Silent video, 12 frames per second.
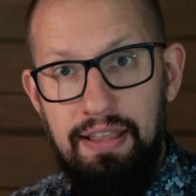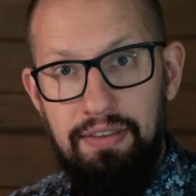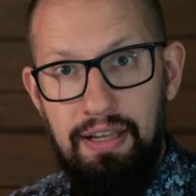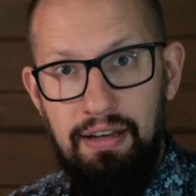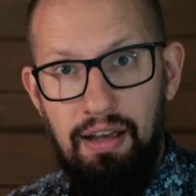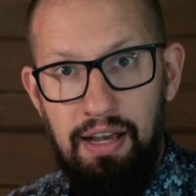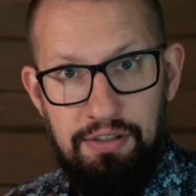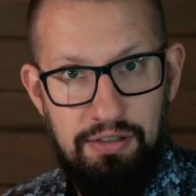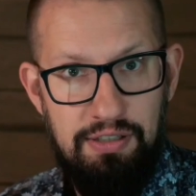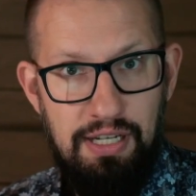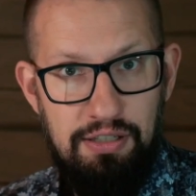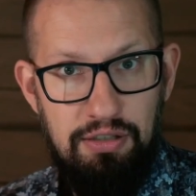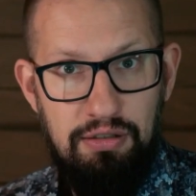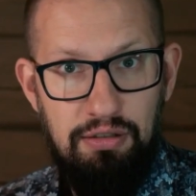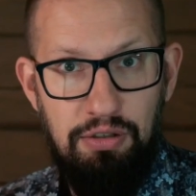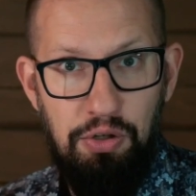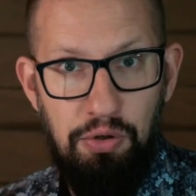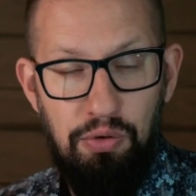then I suggest
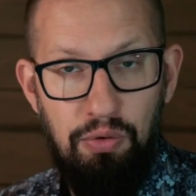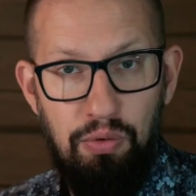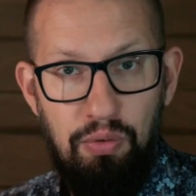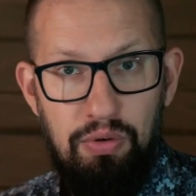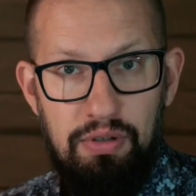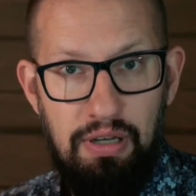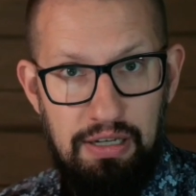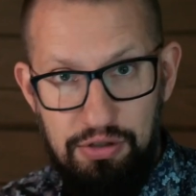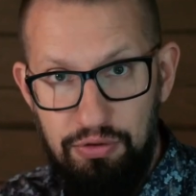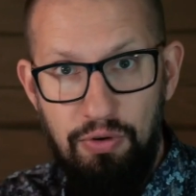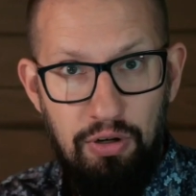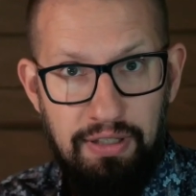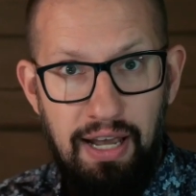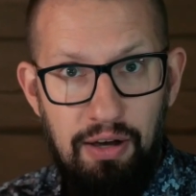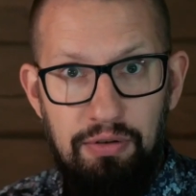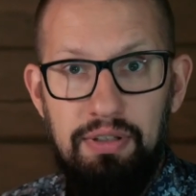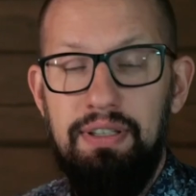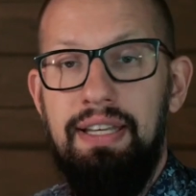you scroll
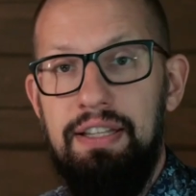down,